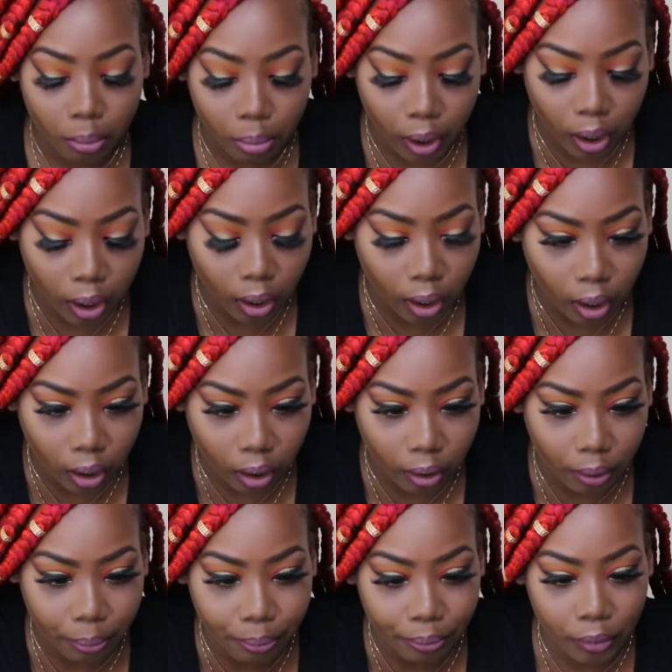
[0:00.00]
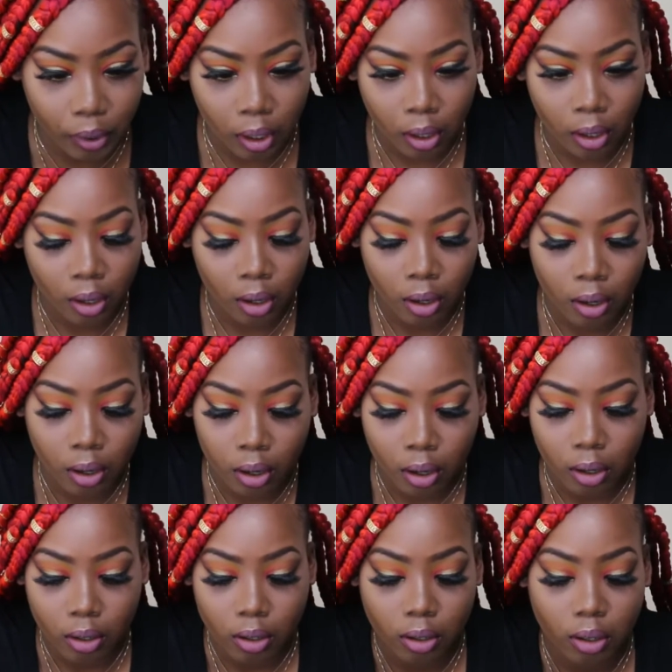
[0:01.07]
but I
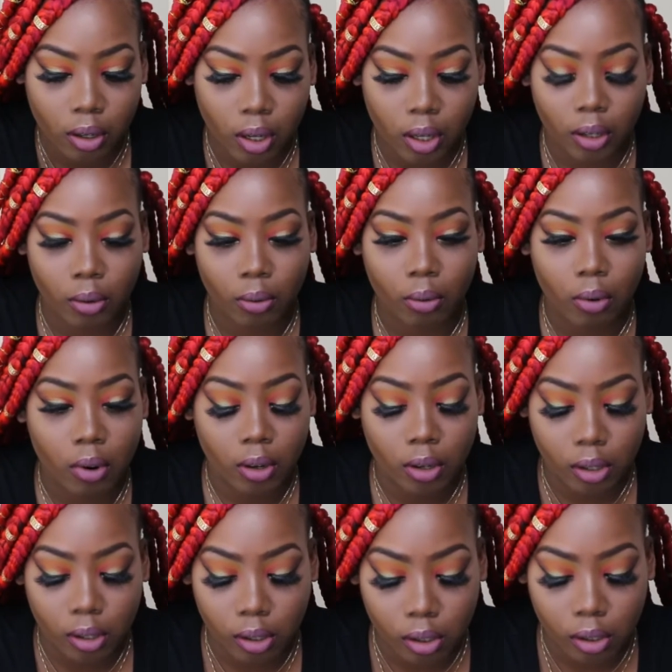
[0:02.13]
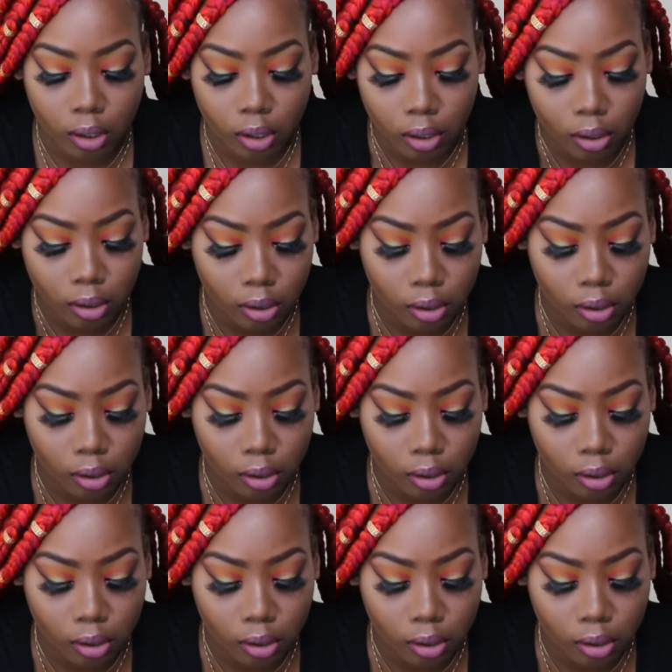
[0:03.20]
didn't want it